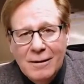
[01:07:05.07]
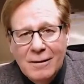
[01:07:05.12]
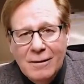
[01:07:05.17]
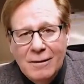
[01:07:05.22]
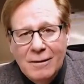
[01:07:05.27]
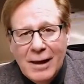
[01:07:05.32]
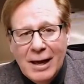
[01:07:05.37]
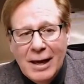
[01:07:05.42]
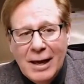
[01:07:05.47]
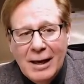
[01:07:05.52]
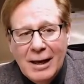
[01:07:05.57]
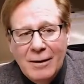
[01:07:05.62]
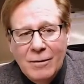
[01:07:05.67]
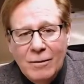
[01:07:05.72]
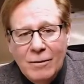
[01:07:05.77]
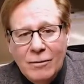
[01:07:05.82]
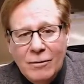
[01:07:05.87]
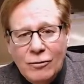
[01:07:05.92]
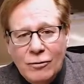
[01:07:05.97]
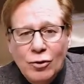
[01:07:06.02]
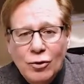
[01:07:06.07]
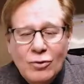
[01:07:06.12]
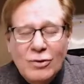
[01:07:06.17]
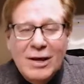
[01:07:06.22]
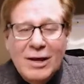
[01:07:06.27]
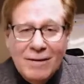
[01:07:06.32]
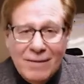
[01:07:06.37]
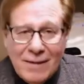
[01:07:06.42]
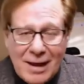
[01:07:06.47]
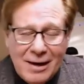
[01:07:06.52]
that do
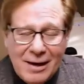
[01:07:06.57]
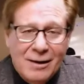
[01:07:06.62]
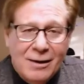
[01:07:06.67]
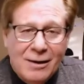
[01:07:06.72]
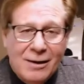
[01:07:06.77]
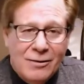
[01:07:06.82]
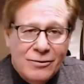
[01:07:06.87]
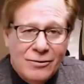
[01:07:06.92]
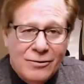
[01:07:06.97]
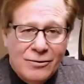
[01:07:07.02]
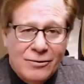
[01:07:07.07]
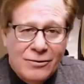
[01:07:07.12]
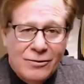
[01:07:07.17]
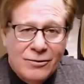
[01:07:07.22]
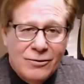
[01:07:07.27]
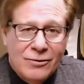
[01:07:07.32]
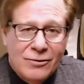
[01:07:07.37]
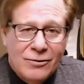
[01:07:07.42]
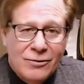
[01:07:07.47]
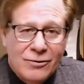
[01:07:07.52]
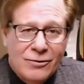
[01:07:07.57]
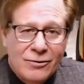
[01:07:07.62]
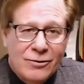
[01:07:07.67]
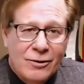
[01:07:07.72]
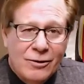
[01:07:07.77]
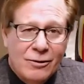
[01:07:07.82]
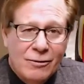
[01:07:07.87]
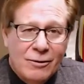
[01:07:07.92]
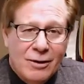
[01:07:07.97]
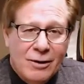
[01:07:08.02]
take that into
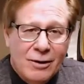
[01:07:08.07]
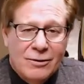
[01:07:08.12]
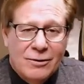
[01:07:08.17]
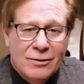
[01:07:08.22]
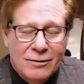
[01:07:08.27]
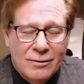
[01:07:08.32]
consideration.